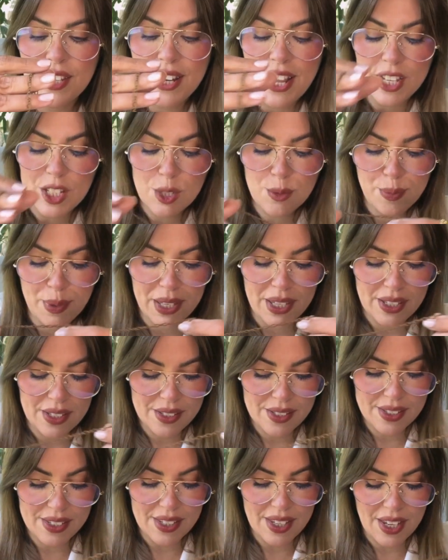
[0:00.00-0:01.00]
The next
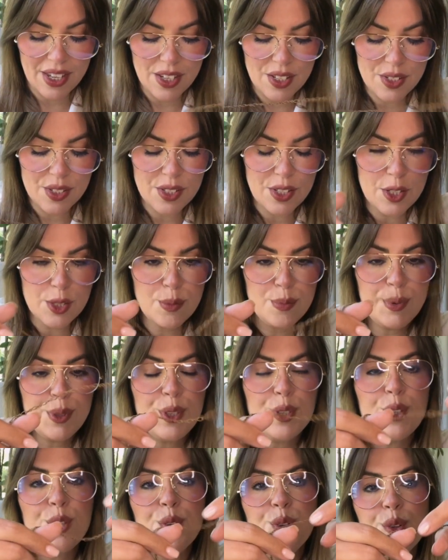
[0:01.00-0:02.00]
piece is this
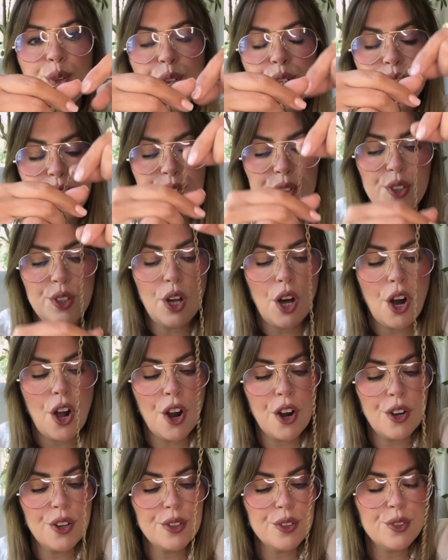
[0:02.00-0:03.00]
beautiful
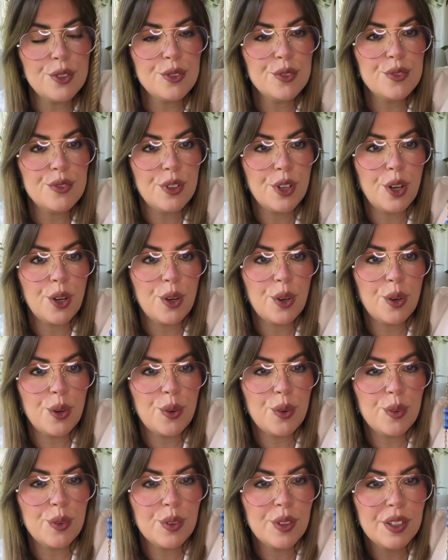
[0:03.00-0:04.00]
Art
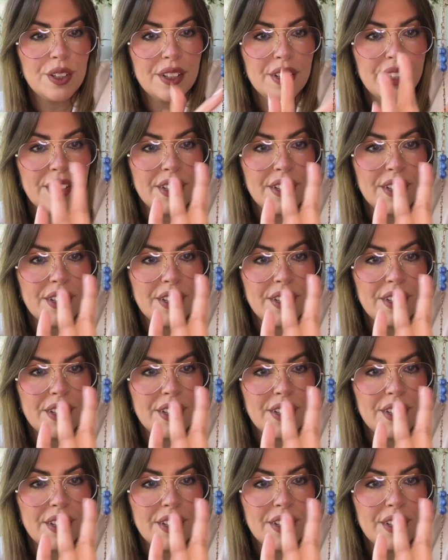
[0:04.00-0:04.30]
Nouveau,